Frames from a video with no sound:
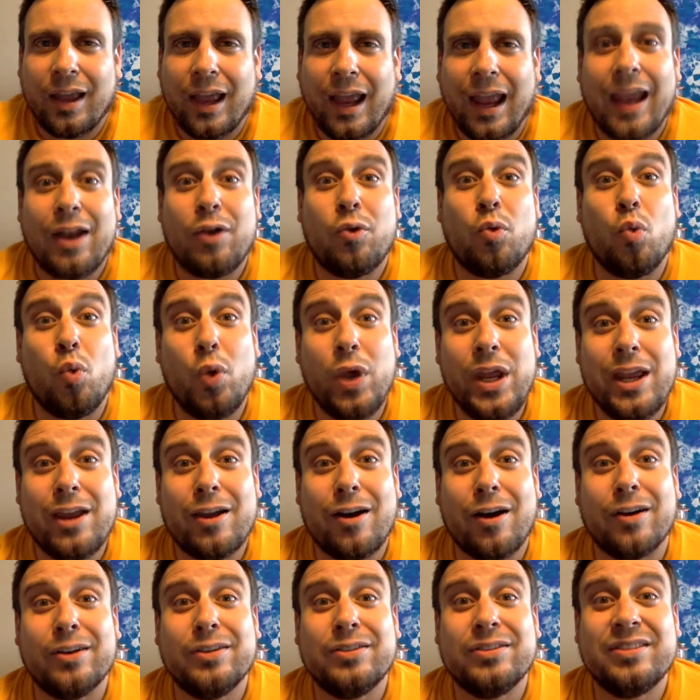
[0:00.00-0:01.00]
And we
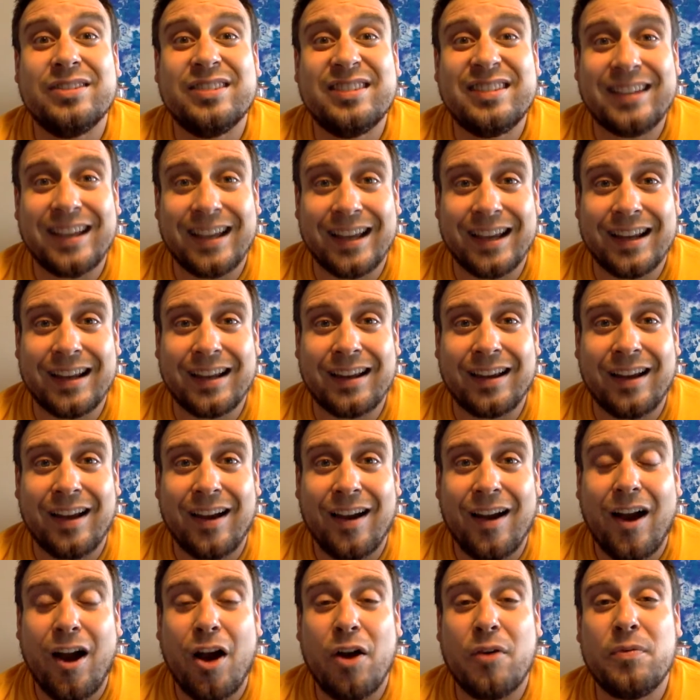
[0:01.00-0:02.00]
are sick
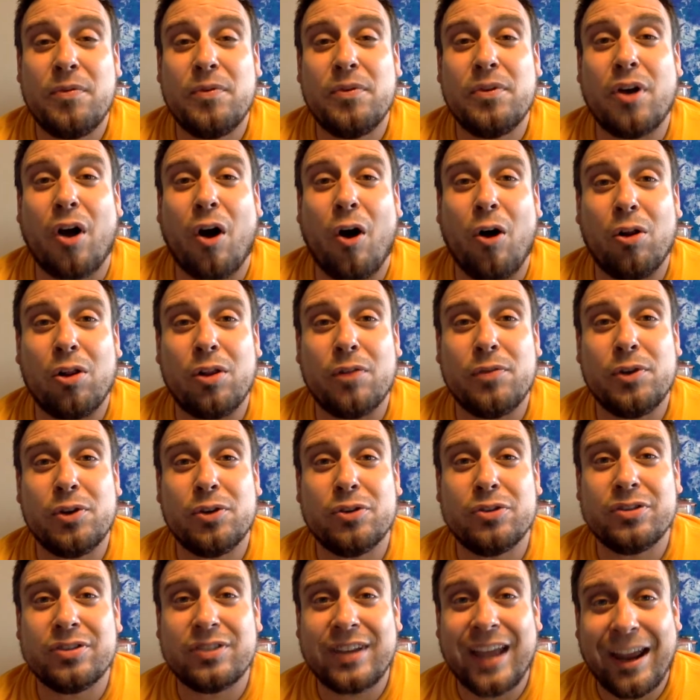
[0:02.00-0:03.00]
of all of your
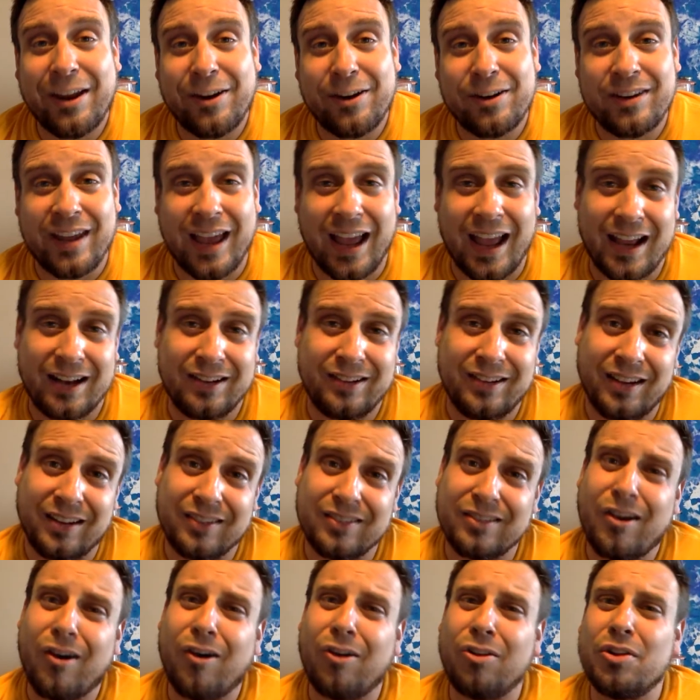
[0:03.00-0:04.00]
scare tactics,
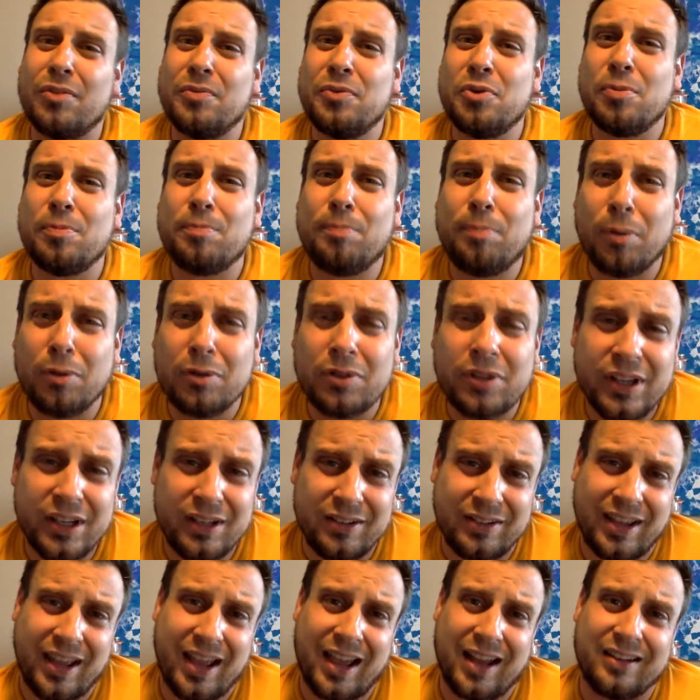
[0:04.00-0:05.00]
all of your bully
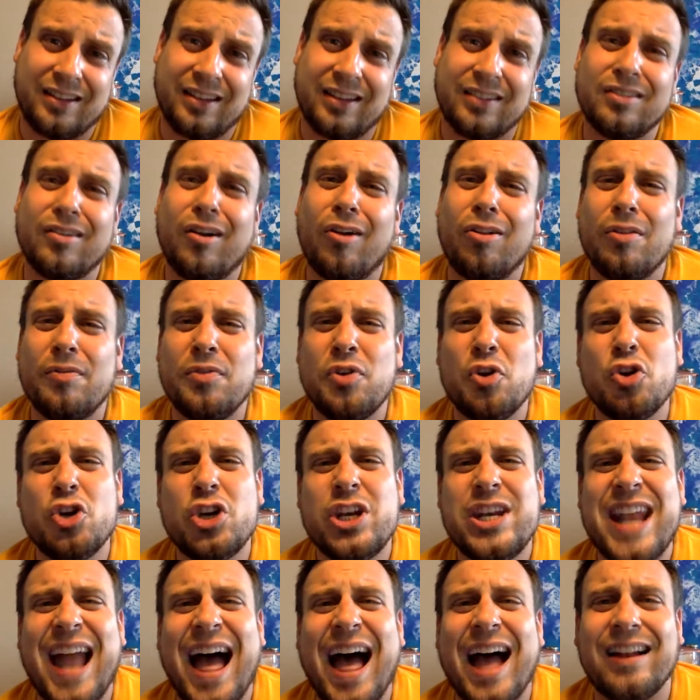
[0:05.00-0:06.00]
tactics, all of your
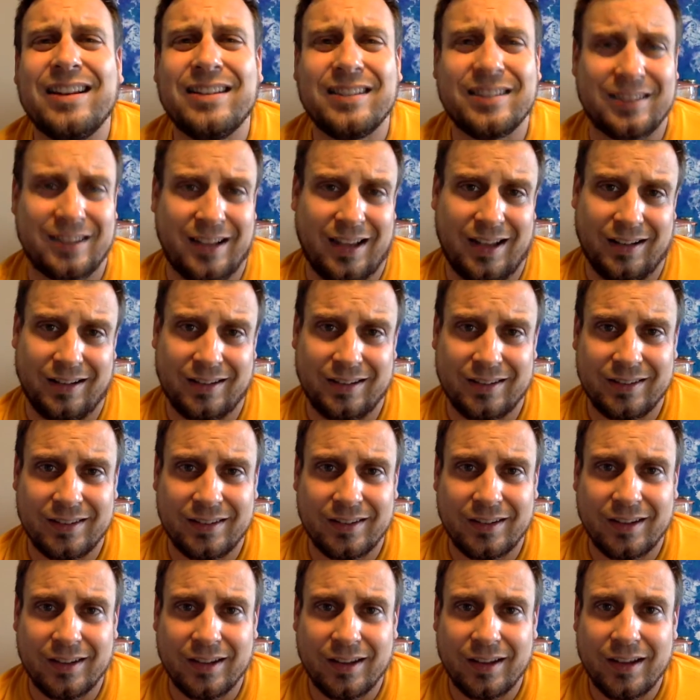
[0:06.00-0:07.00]
nonsense.
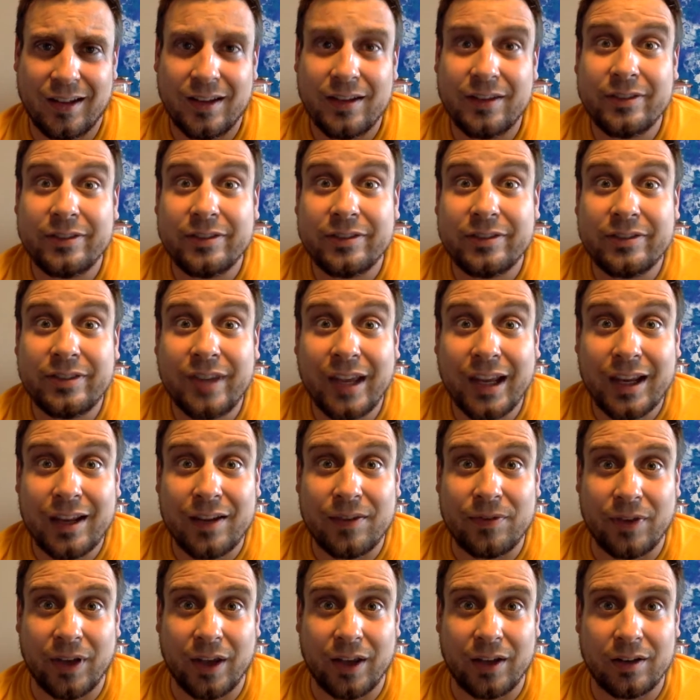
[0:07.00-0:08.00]
Sick
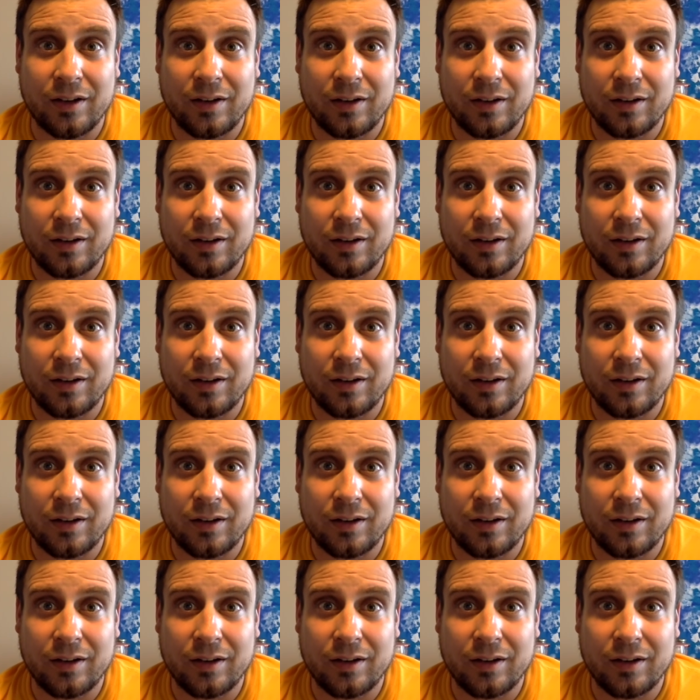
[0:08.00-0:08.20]
of it.